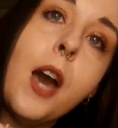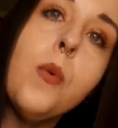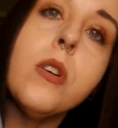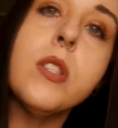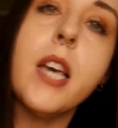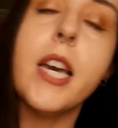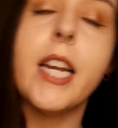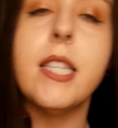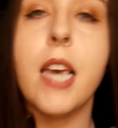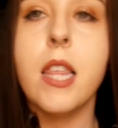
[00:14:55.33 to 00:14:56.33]
I will say, and
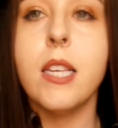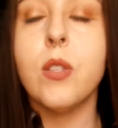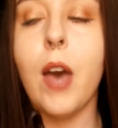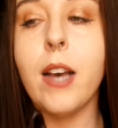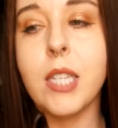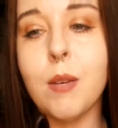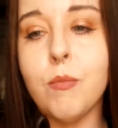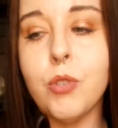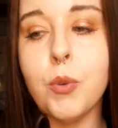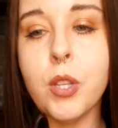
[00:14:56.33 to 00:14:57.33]
I say this as
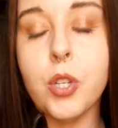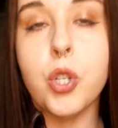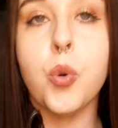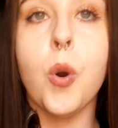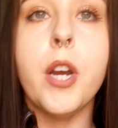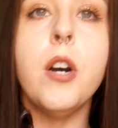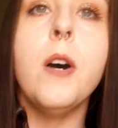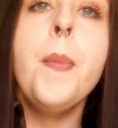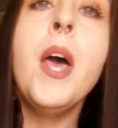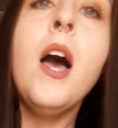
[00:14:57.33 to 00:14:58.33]
I'm doing the
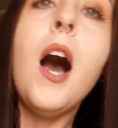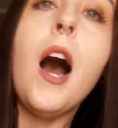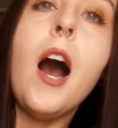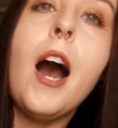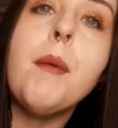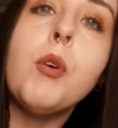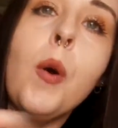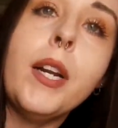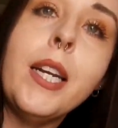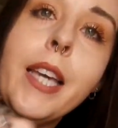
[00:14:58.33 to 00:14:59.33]
tutorial, I'm
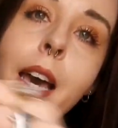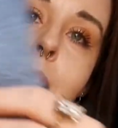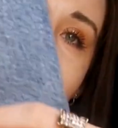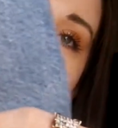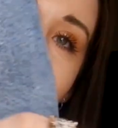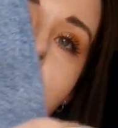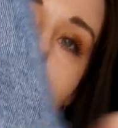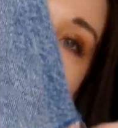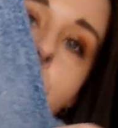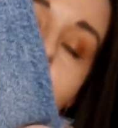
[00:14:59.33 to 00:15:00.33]
going to get some
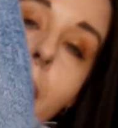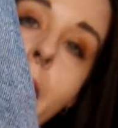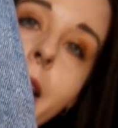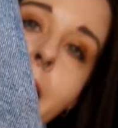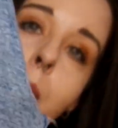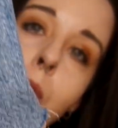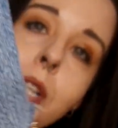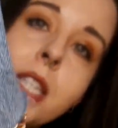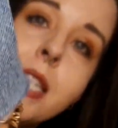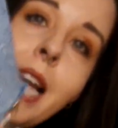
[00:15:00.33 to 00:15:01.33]
needle and thread and I'm
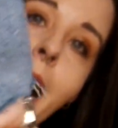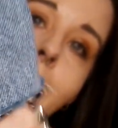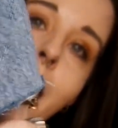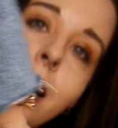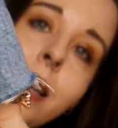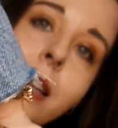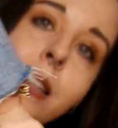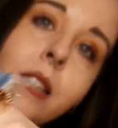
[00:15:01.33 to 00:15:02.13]
going to tack